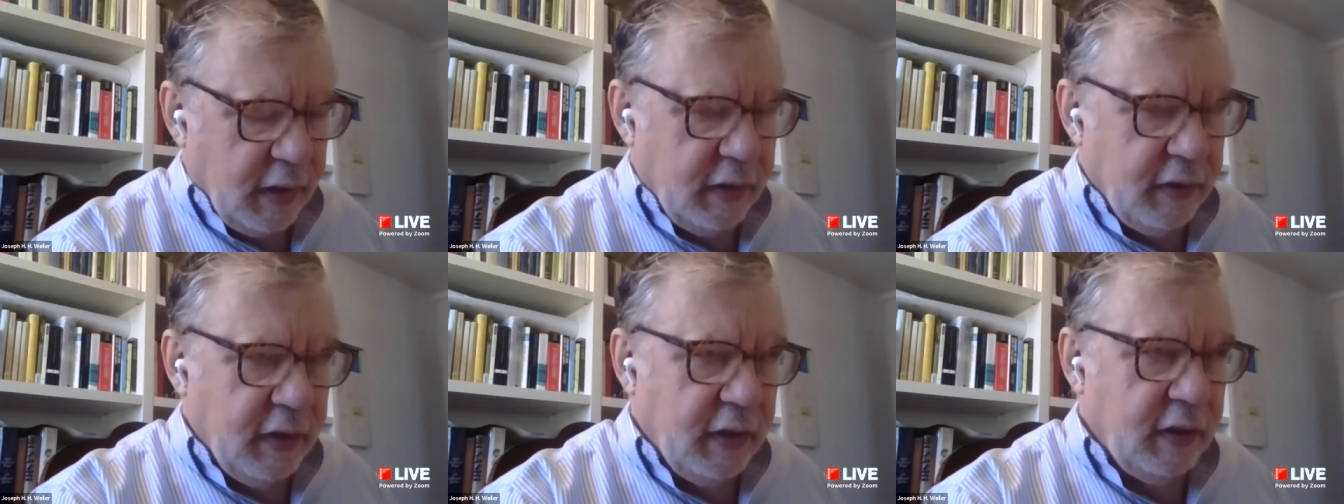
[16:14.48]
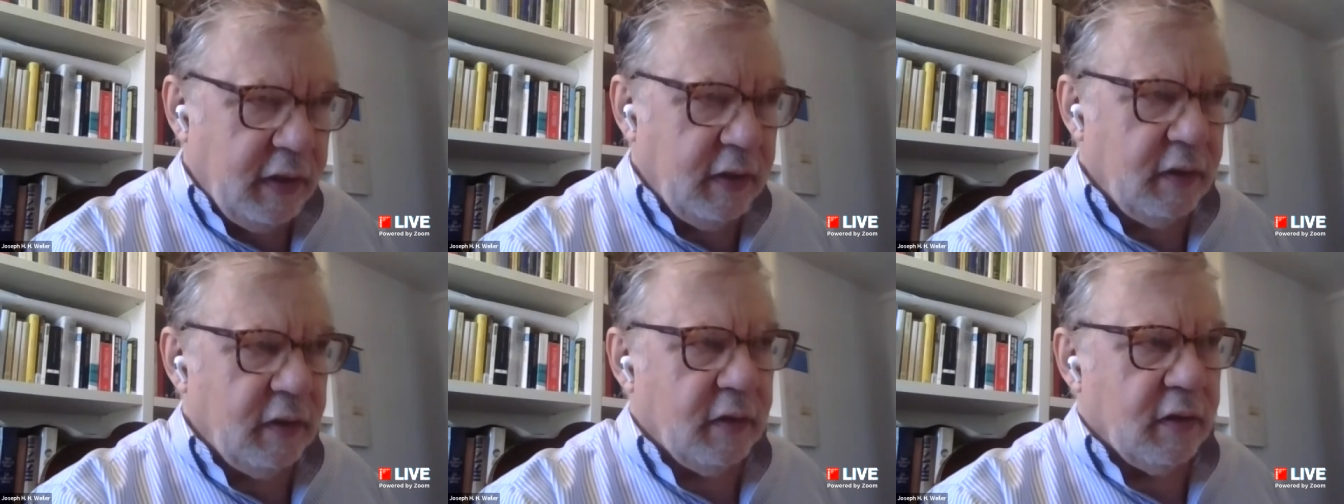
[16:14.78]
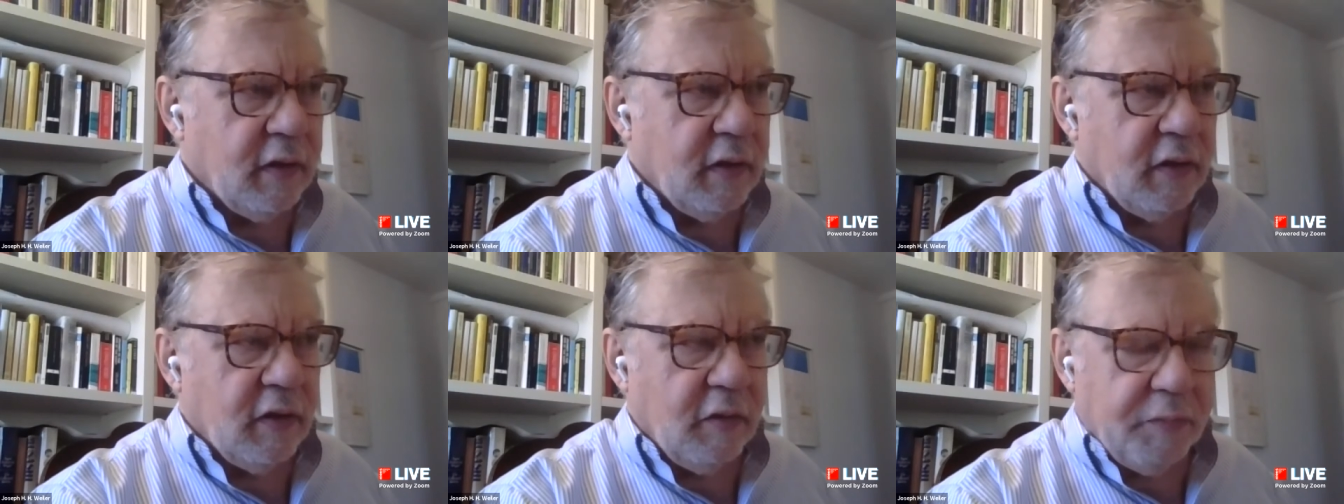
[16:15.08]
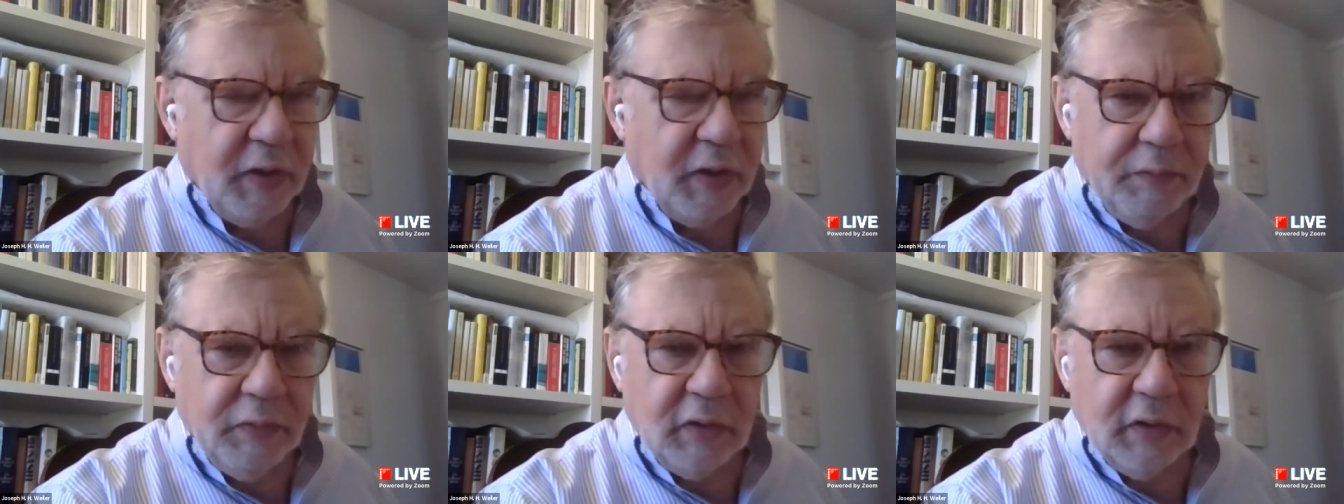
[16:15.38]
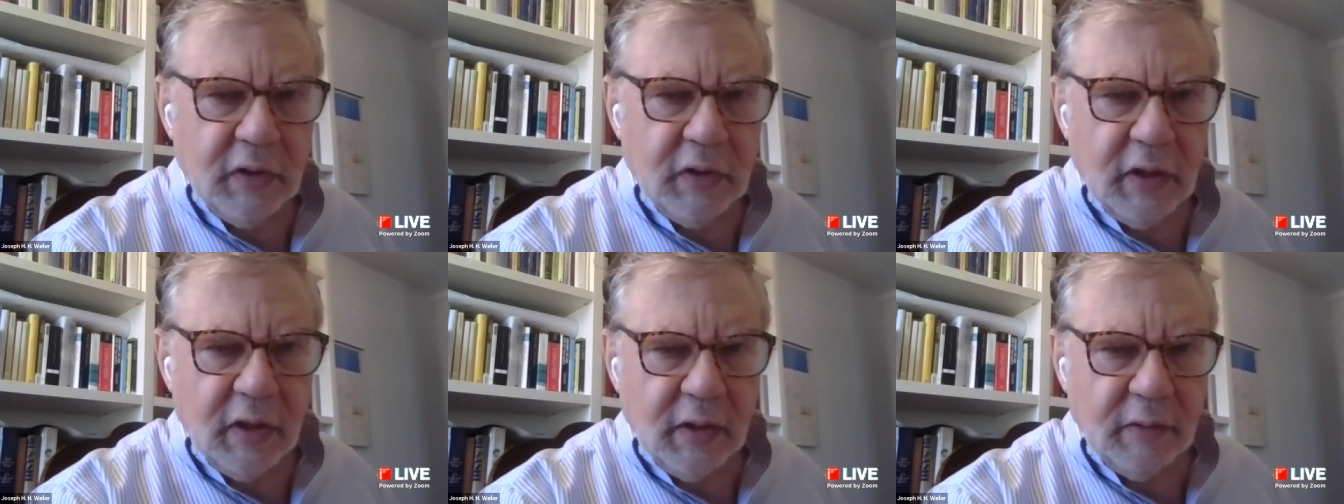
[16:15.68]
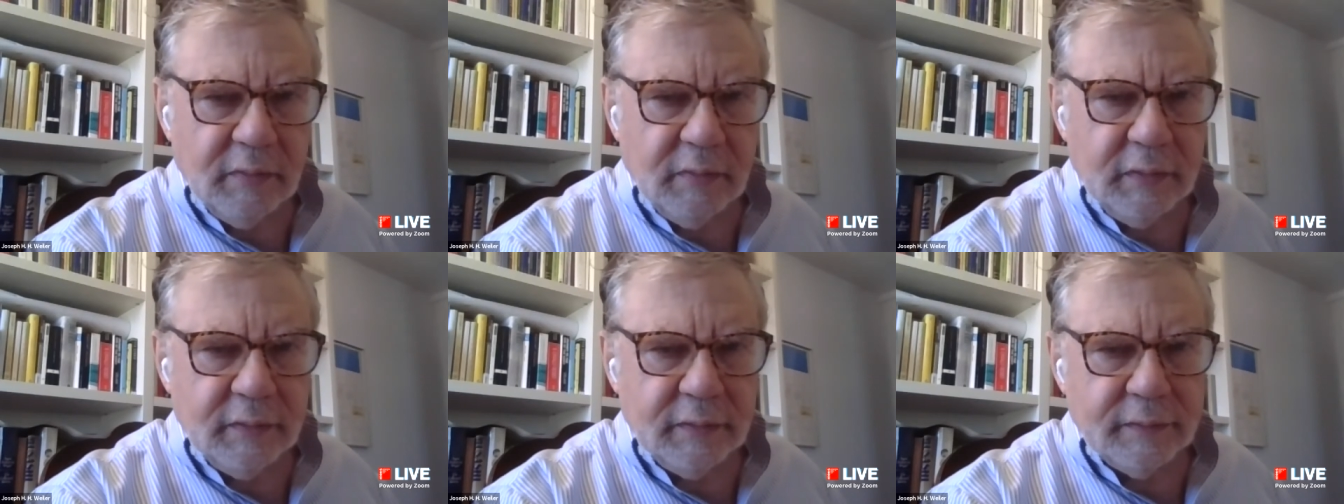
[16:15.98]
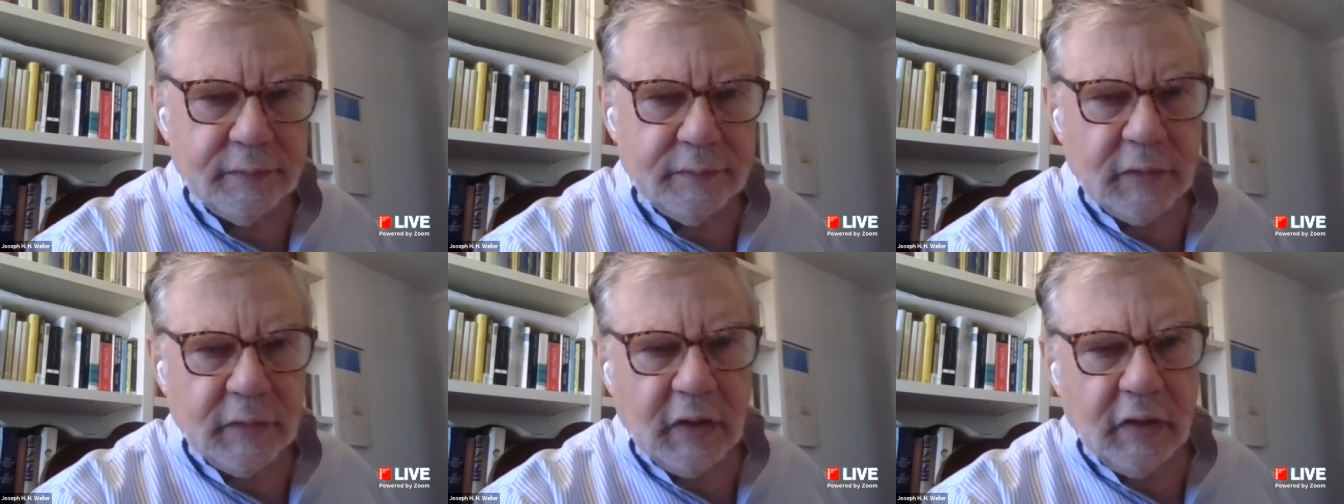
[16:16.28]
And then the people come,
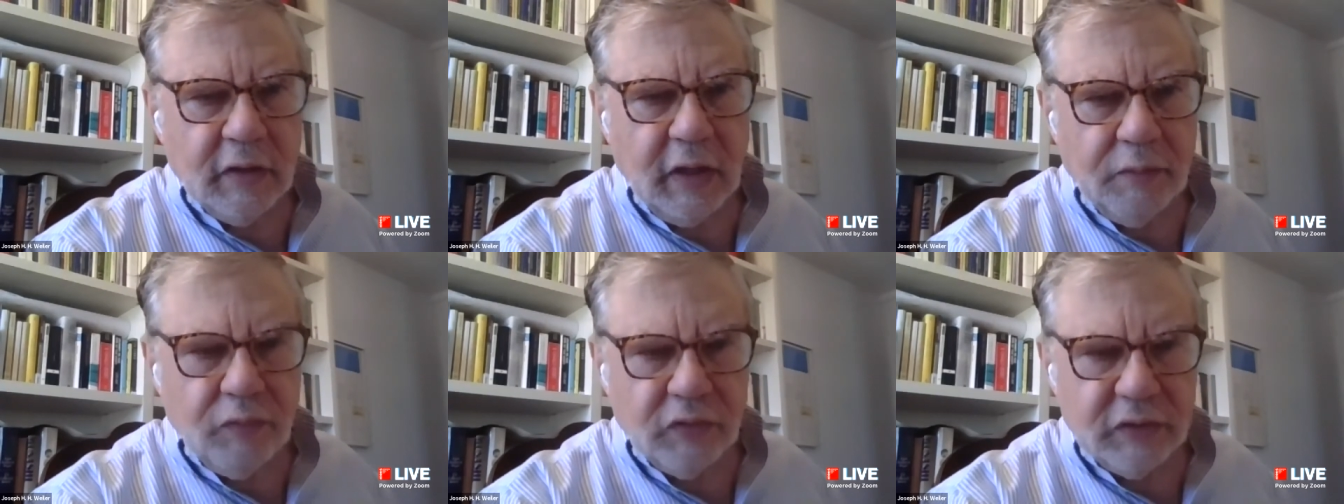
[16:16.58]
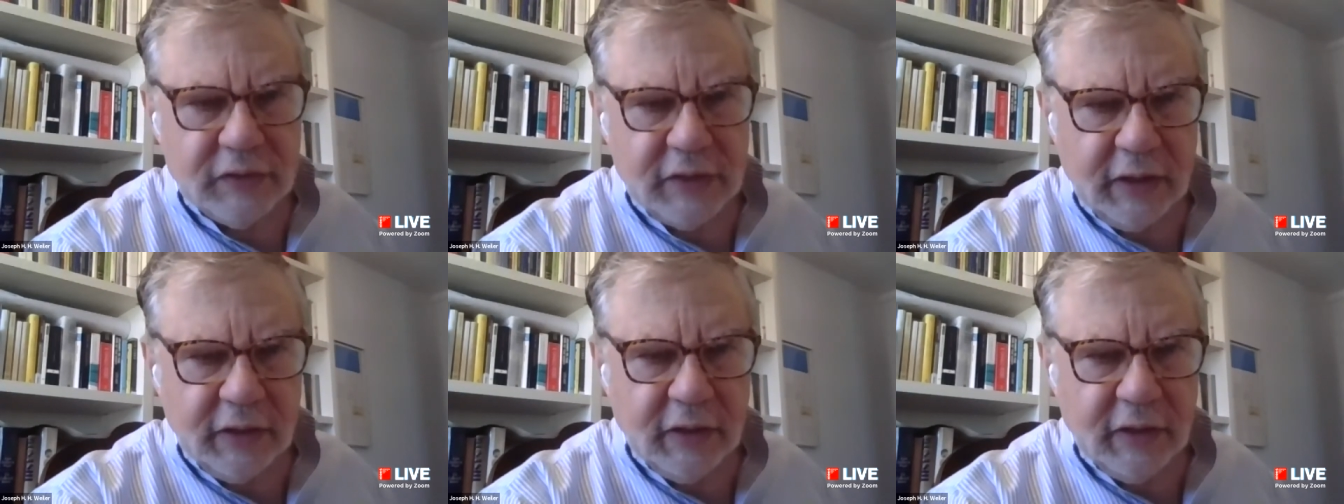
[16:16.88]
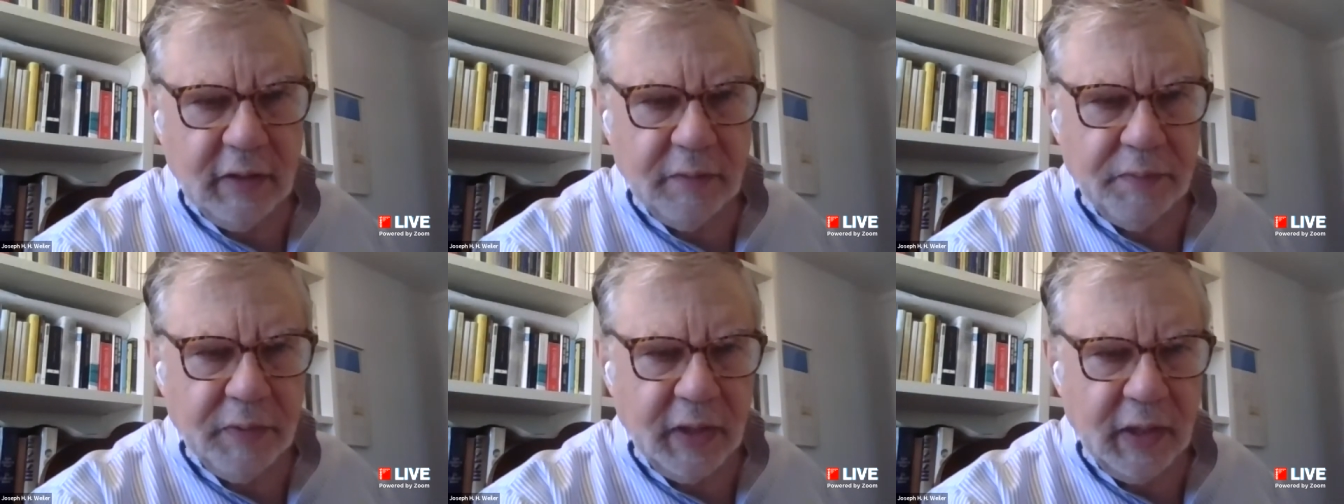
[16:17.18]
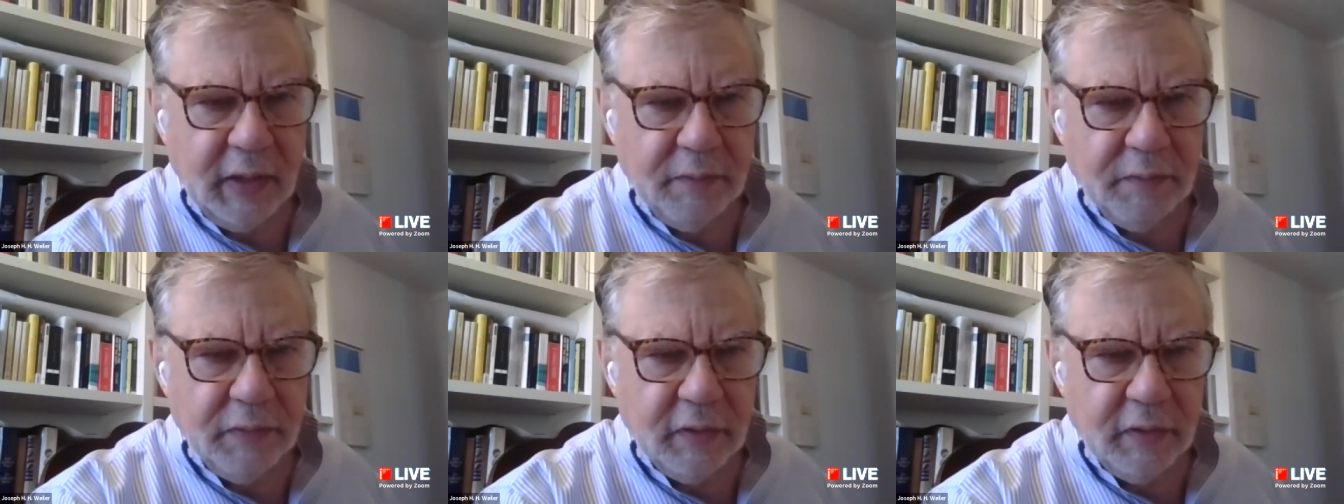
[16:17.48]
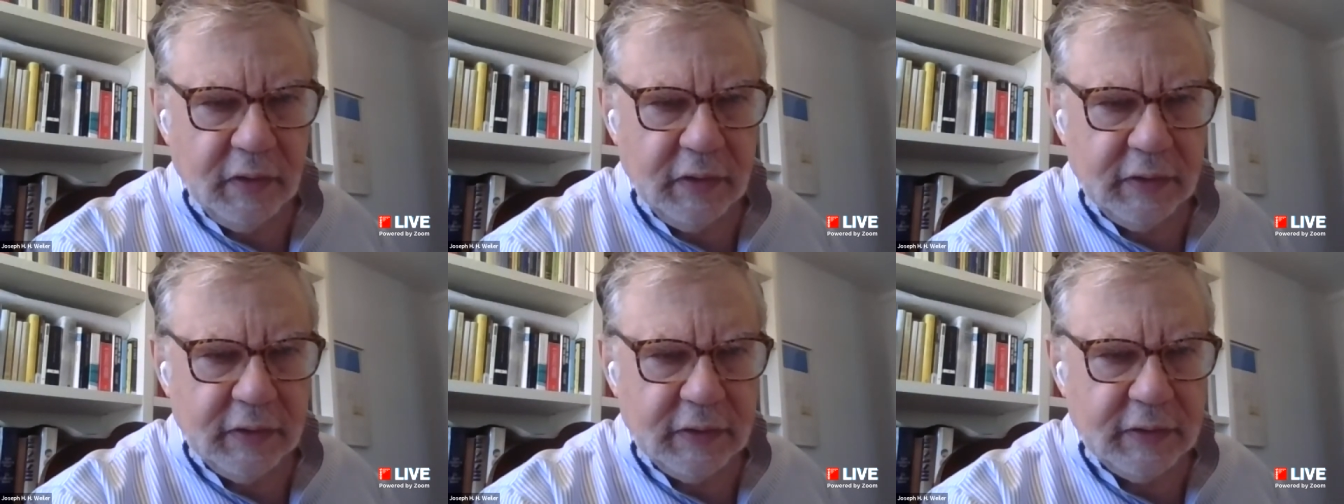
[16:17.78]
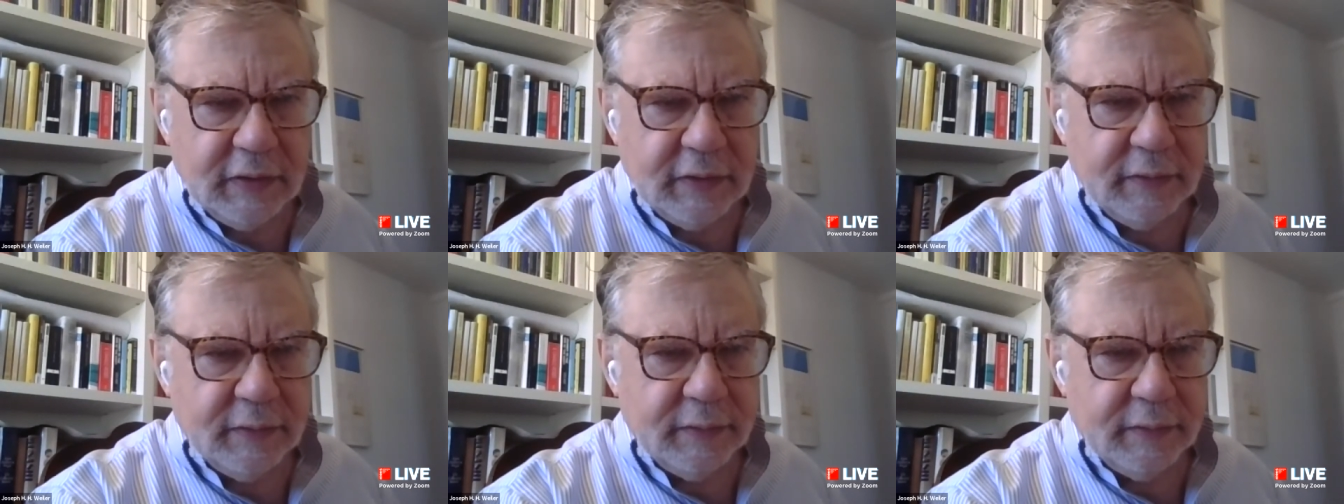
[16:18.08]
they present their papers.